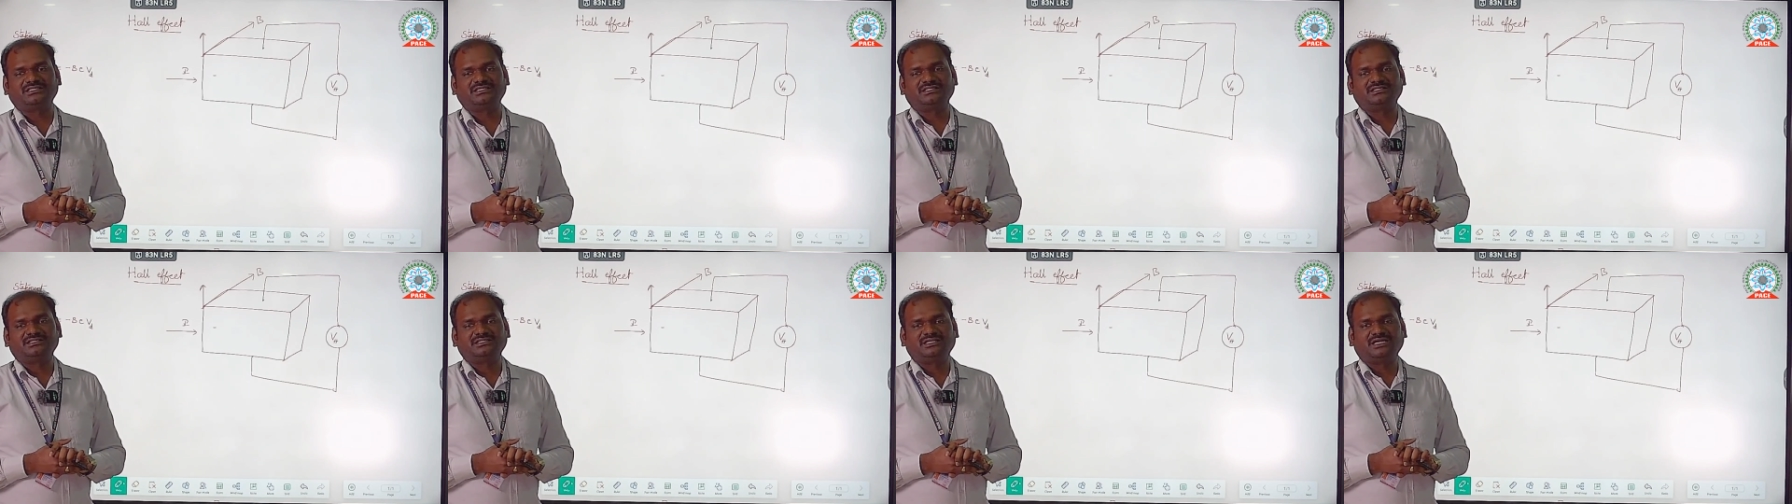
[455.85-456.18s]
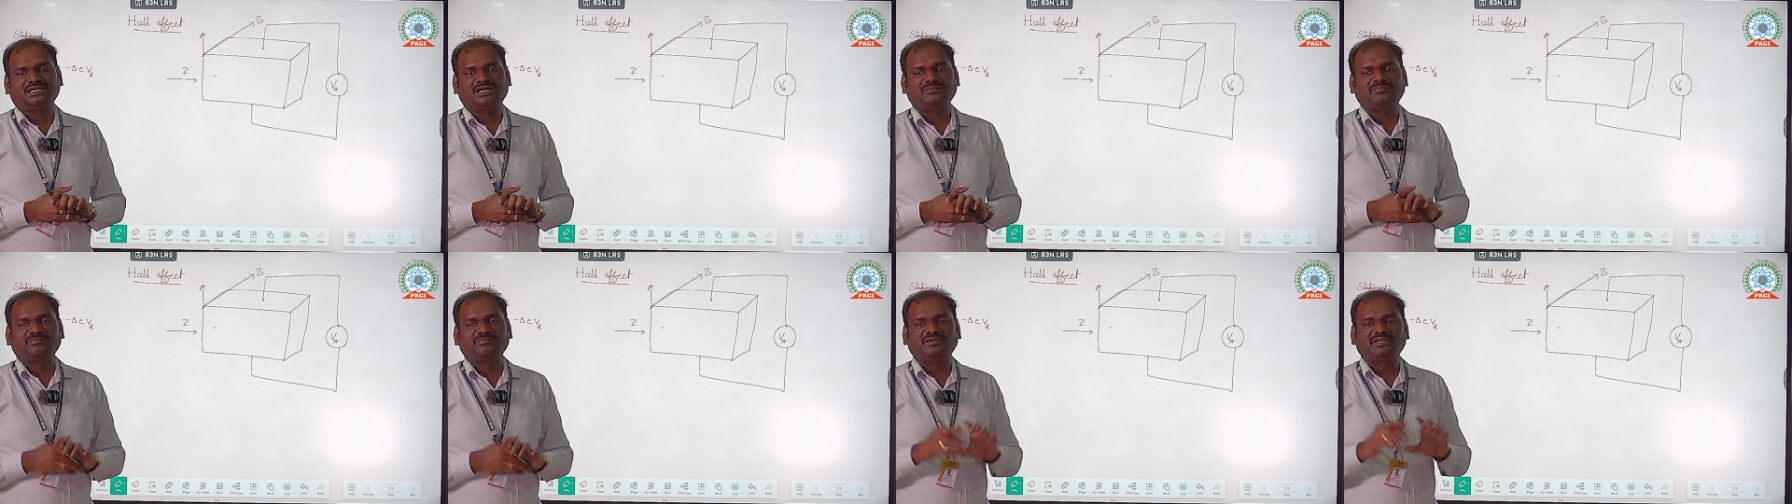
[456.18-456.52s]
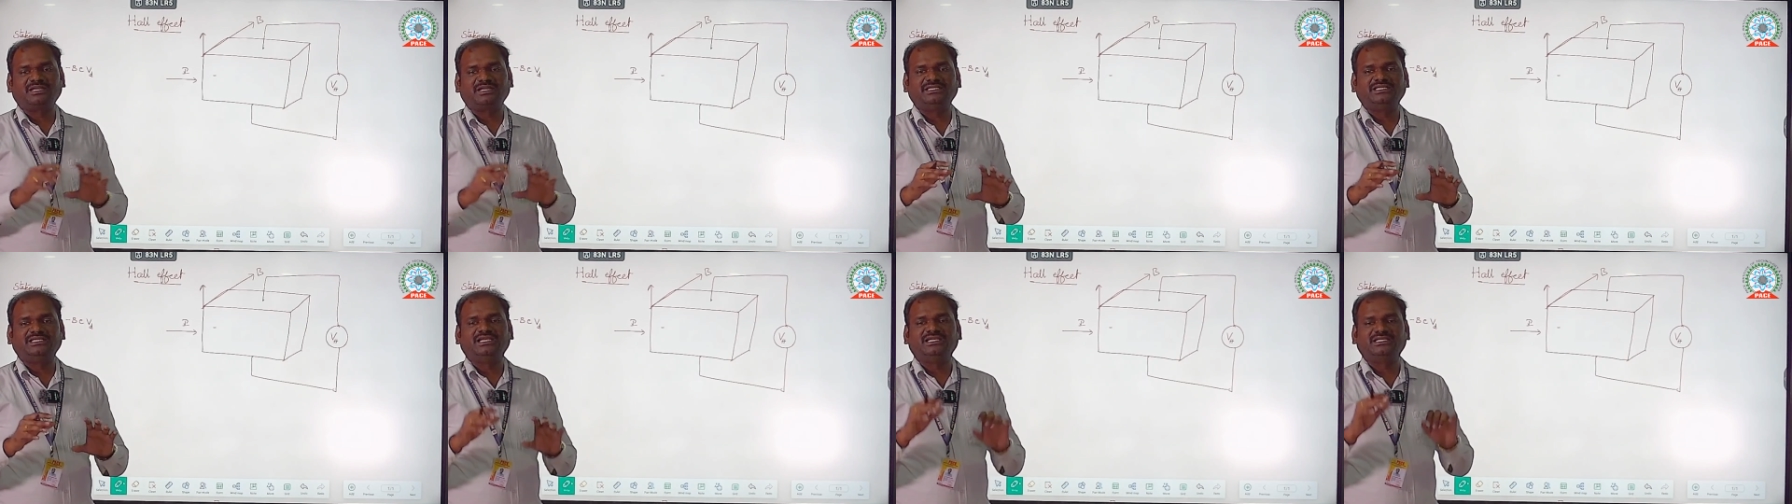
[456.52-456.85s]
applied
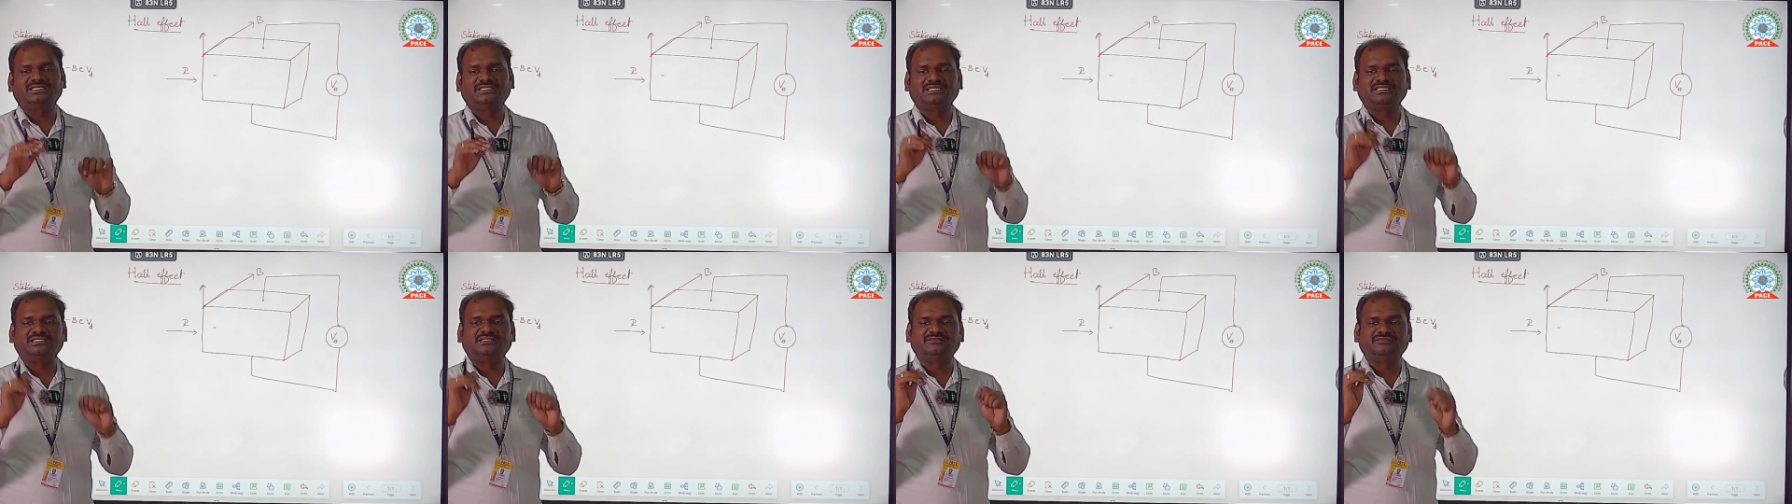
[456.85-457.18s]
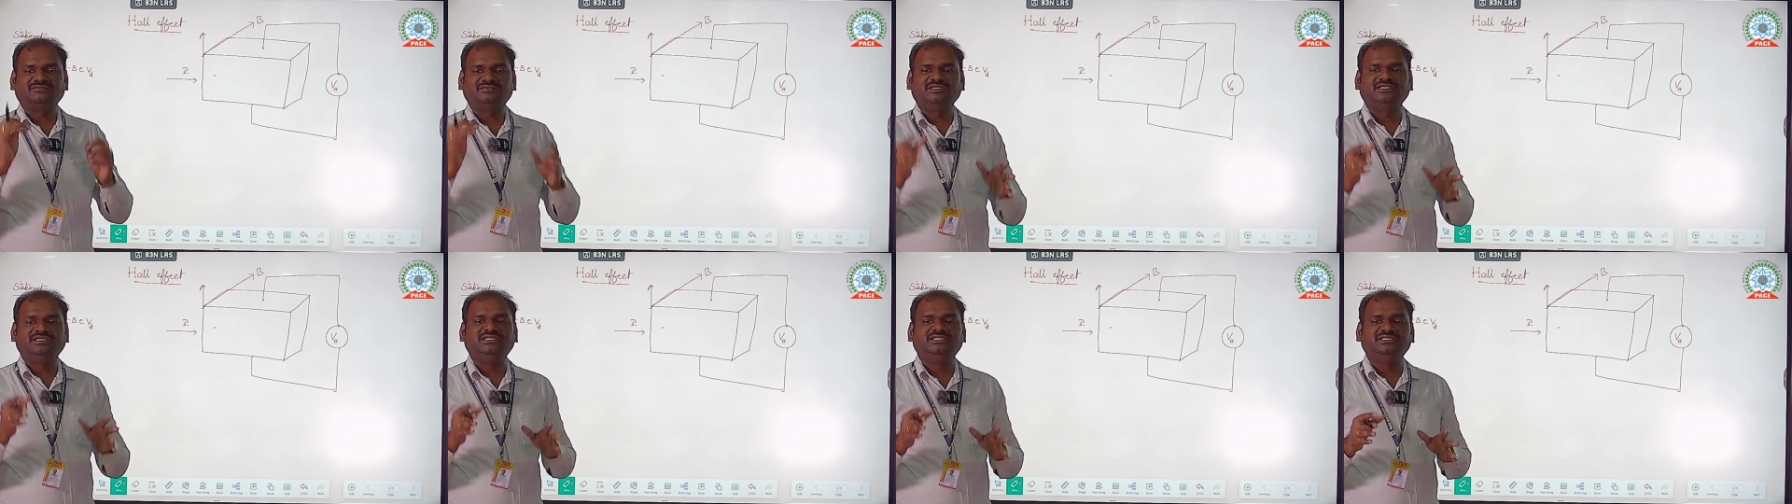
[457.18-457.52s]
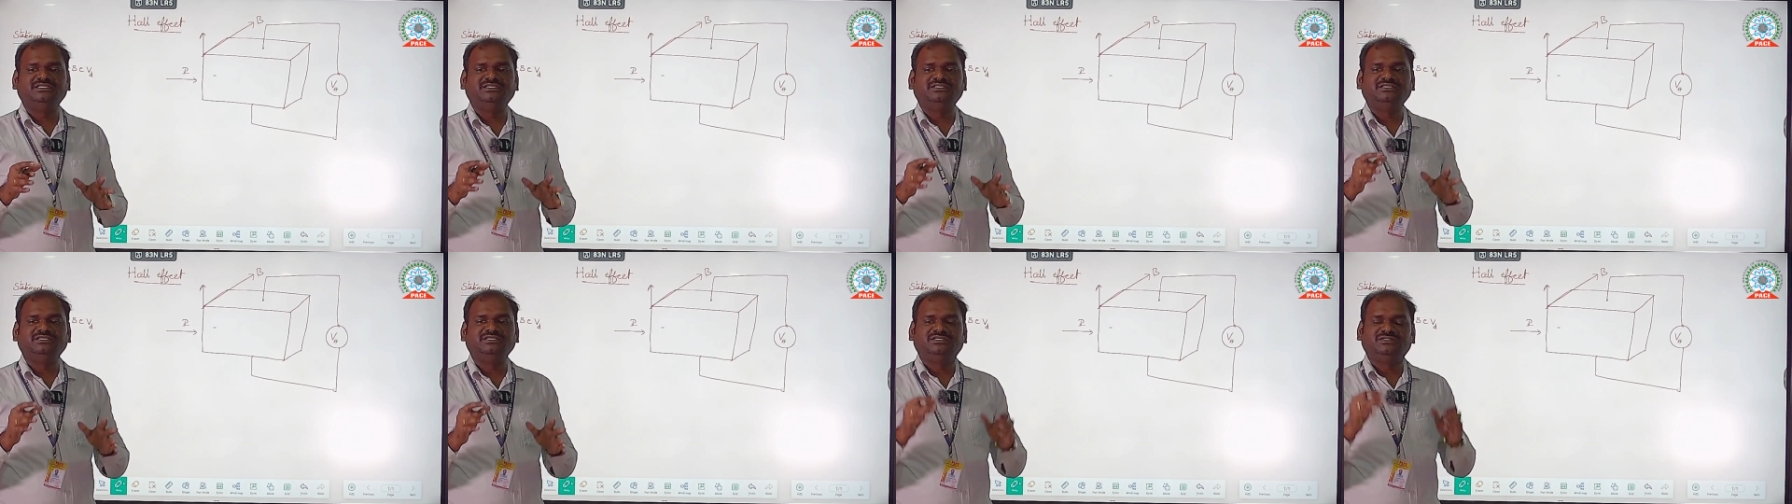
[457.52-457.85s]
electric field
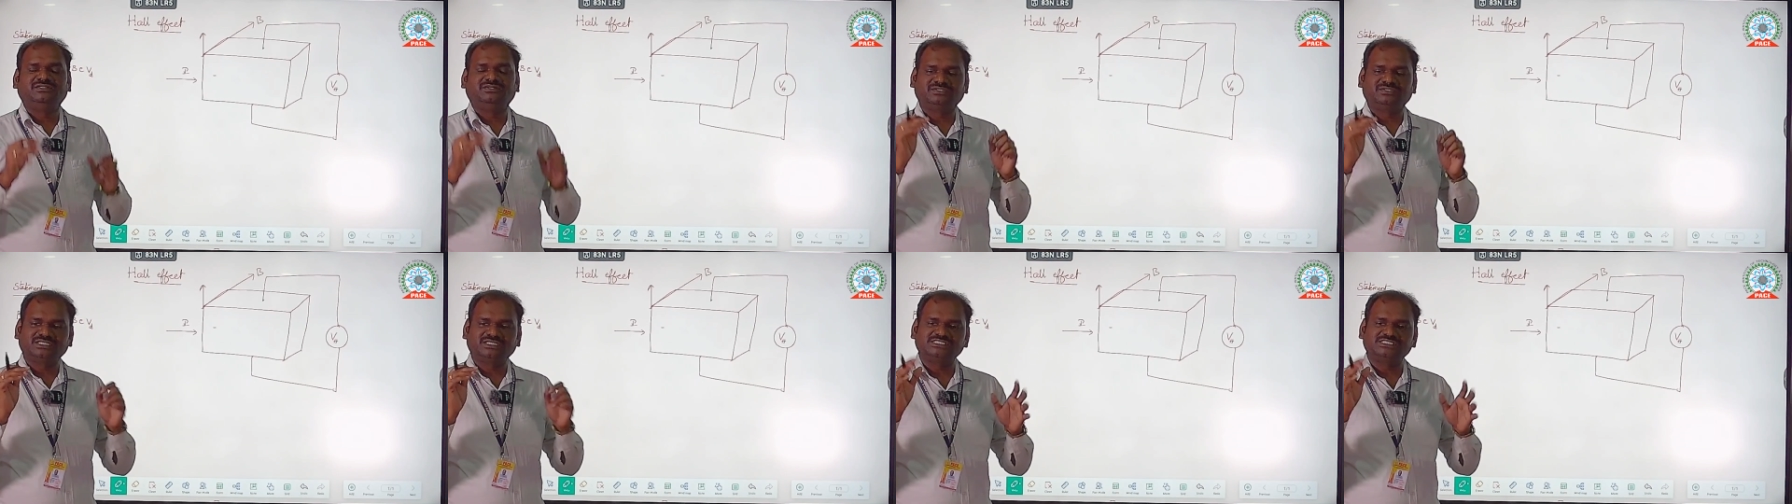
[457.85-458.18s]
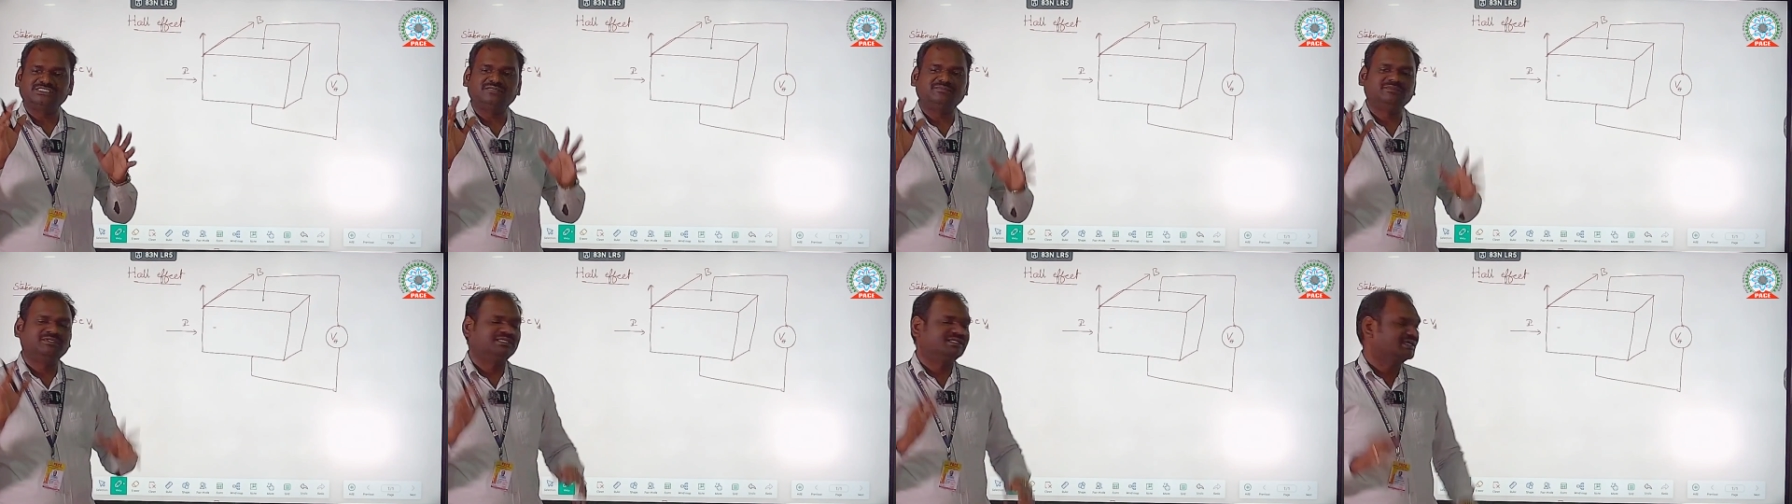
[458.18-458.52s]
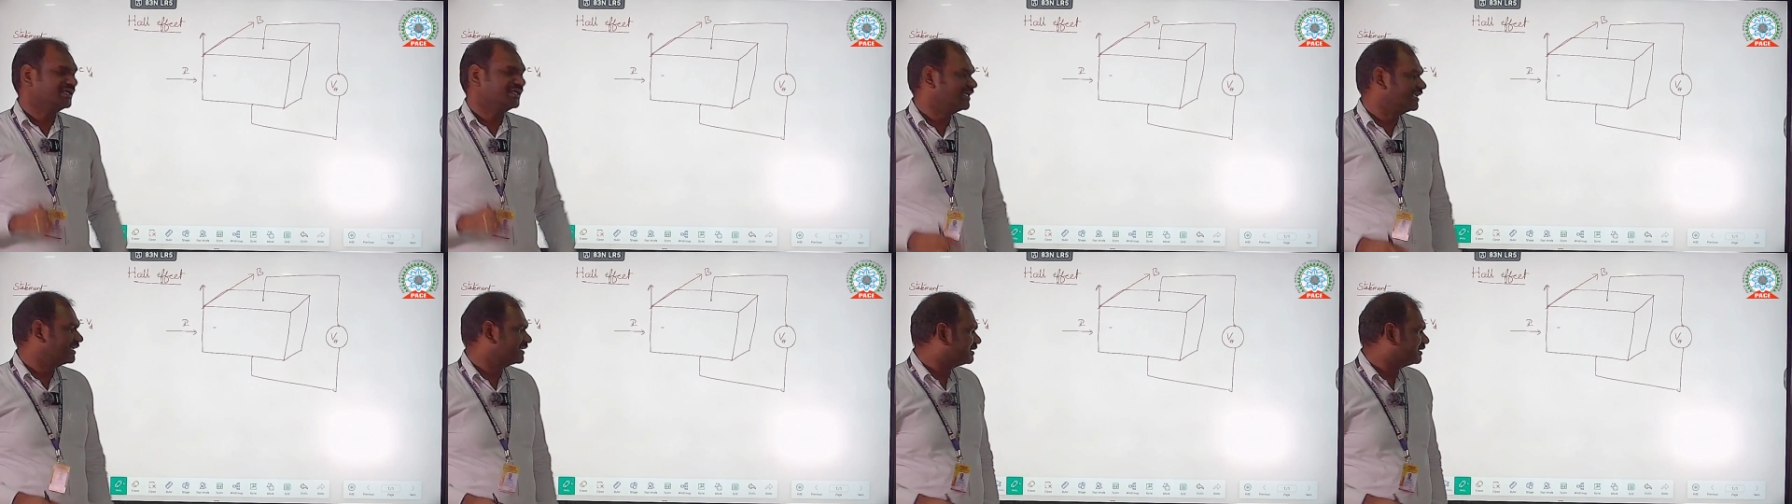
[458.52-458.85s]
to the
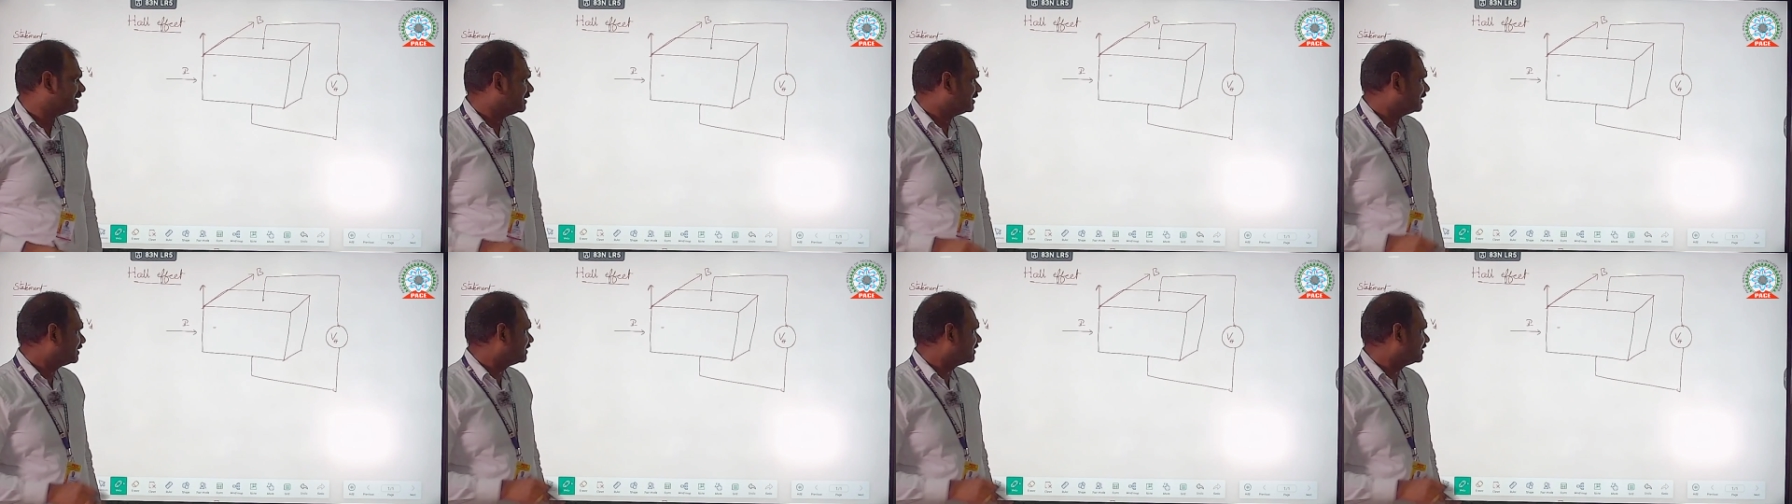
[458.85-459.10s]
semiconductor.